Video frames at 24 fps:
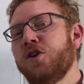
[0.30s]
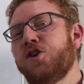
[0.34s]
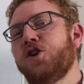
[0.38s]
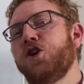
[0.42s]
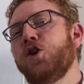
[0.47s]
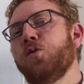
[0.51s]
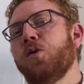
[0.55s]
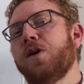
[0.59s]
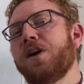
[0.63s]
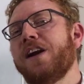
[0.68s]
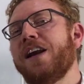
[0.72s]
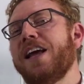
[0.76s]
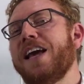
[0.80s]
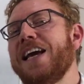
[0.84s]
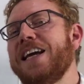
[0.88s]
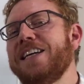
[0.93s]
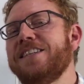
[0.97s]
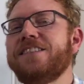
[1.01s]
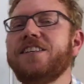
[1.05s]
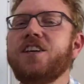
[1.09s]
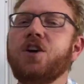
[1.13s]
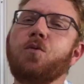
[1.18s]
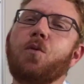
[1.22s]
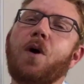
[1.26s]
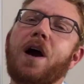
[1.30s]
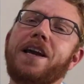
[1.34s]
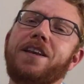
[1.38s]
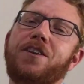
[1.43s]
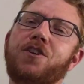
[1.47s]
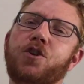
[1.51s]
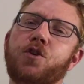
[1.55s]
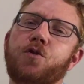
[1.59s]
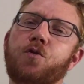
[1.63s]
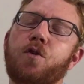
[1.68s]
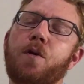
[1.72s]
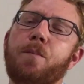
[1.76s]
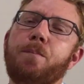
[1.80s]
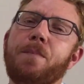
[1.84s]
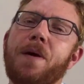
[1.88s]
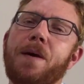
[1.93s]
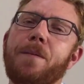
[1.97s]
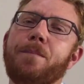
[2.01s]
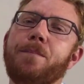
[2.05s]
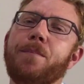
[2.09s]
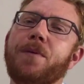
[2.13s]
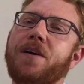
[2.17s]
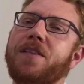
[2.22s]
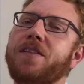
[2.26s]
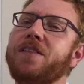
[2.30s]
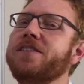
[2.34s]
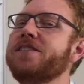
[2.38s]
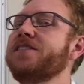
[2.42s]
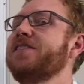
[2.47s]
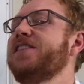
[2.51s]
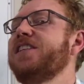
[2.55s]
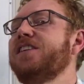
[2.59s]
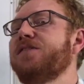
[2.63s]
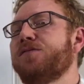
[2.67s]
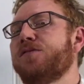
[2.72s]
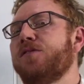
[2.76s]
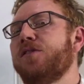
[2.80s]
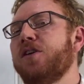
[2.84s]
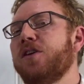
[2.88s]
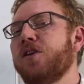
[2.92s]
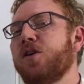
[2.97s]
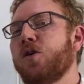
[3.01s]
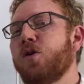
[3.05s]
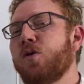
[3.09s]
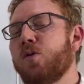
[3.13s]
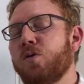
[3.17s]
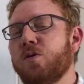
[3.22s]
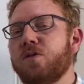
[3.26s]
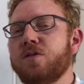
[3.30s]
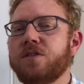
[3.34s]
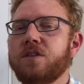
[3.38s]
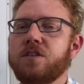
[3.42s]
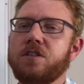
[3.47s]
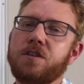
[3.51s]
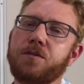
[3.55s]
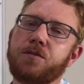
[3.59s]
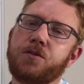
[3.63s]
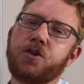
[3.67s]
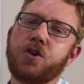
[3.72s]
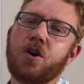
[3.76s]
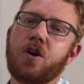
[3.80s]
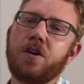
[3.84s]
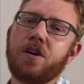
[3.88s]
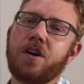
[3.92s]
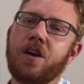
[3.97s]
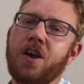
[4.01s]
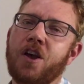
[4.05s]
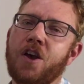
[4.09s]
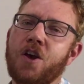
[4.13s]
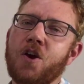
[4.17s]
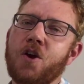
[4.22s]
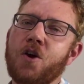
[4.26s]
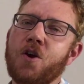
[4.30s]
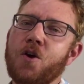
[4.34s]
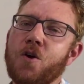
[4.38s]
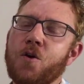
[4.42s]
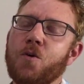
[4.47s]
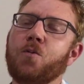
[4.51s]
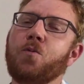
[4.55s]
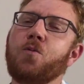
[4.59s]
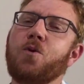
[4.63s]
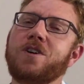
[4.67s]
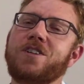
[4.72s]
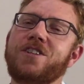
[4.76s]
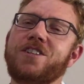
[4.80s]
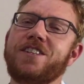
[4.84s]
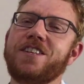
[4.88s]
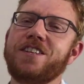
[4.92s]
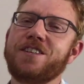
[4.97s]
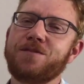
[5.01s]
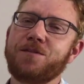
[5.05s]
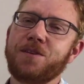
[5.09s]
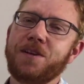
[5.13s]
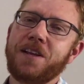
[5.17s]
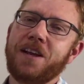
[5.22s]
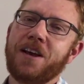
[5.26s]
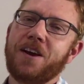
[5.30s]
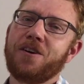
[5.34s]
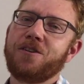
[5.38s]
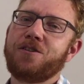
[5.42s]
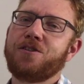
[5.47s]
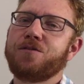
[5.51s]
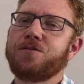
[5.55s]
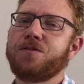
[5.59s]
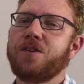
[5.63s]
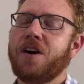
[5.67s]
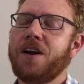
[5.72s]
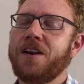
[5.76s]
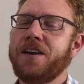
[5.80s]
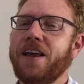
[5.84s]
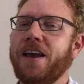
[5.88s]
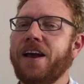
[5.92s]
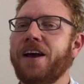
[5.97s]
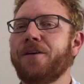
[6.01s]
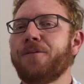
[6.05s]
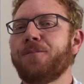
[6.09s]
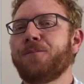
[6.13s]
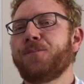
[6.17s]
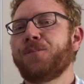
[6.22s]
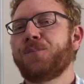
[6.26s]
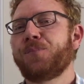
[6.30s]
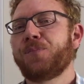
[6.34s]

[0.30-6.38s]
Do you want an easier way to remember the different causes of shock? Watch this video to find out.